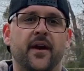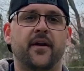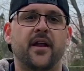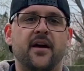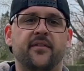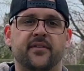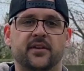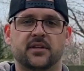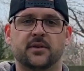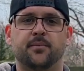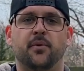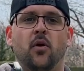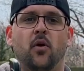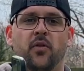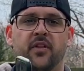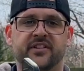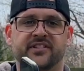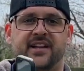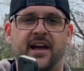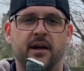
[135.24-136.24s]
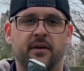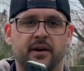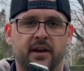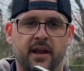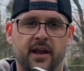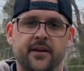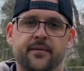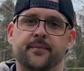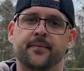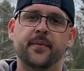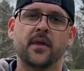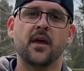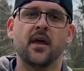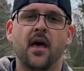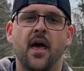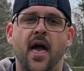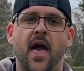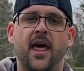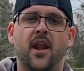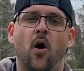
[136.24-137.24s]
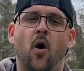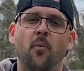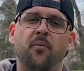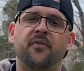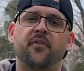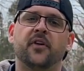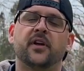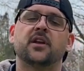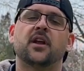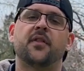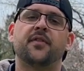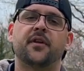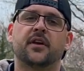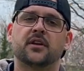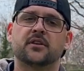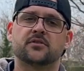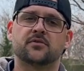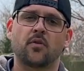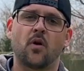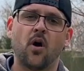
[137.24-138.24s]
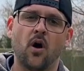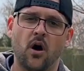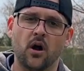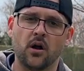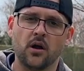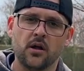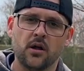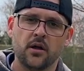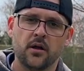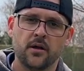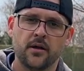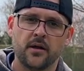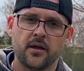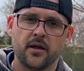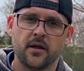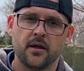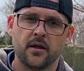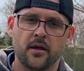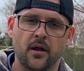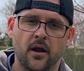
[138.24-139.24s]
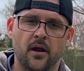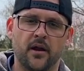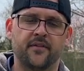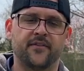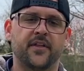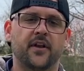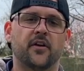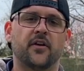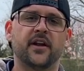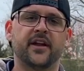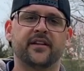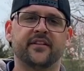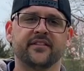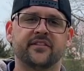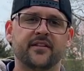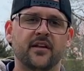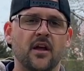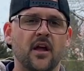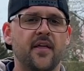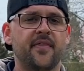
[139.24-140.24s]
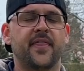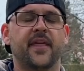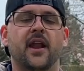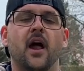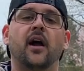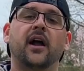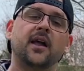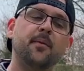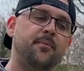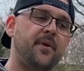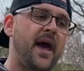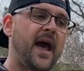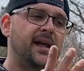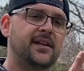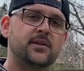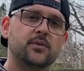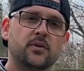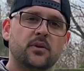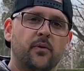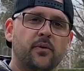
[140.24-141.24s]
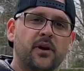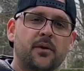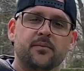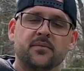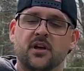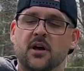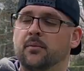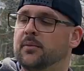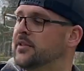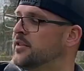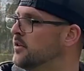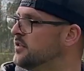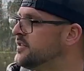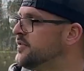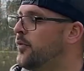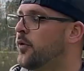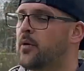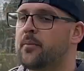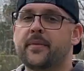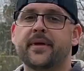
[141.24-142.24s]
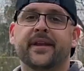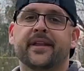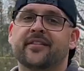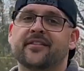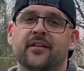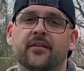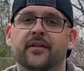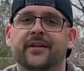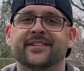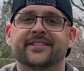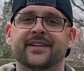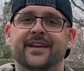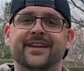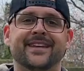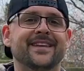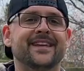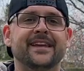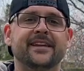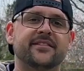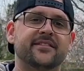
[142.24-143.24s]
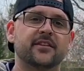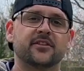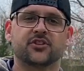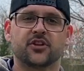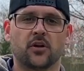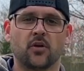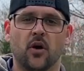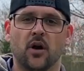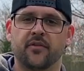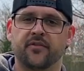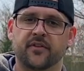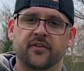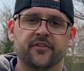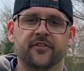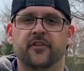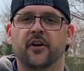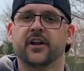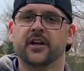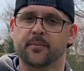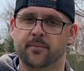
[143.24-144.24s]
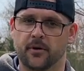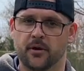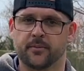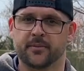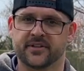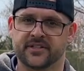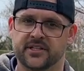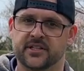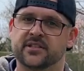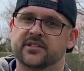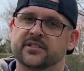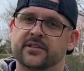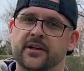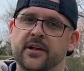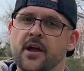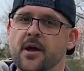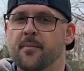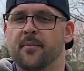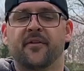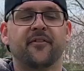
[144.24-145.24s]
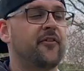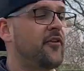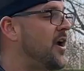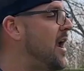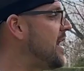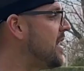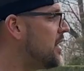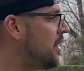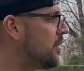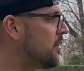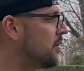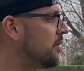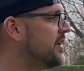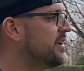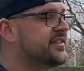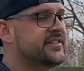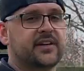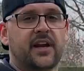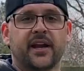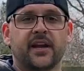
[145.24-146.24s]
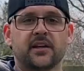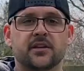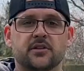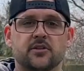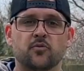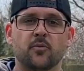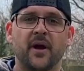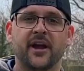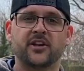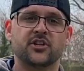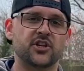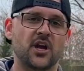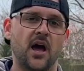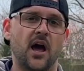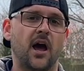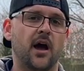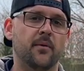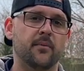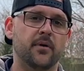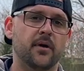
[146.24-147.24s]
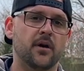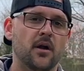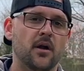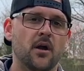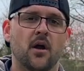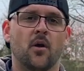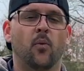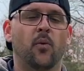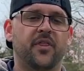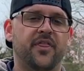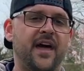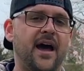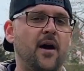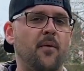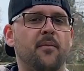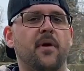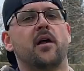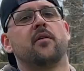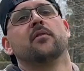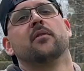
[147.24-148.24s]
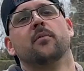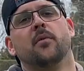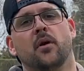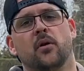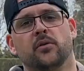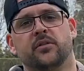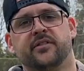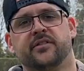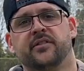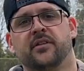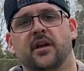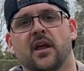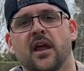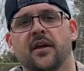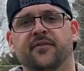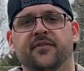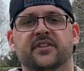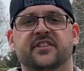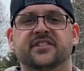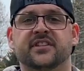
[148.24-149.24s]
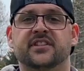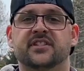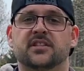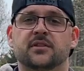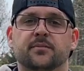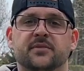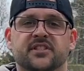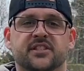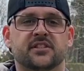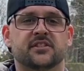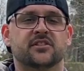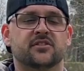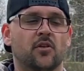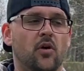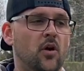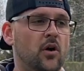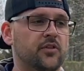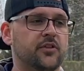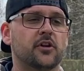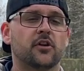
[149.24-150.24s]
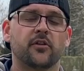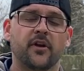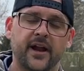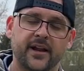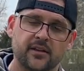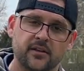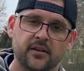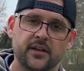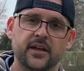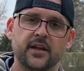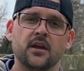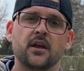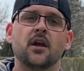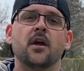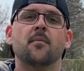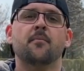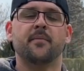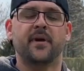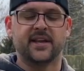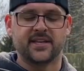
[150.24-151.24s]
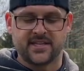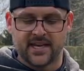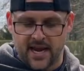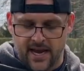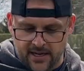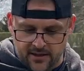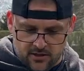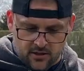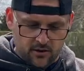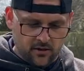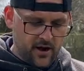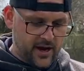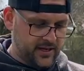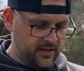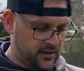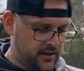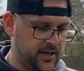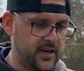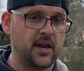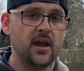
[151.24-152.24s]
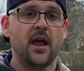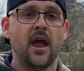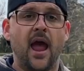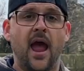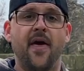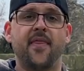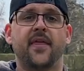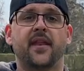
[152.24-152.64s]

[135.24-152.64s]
having to pull this out again. And hopefully nothing is wrong. And if there is, then I'll get back to it when I'm done with those 4 minutes, unless it needs to shut off for flooding purposes. But for any other reason, I can do my job without my remotes if the system is installed correctly, maintained correctly, and then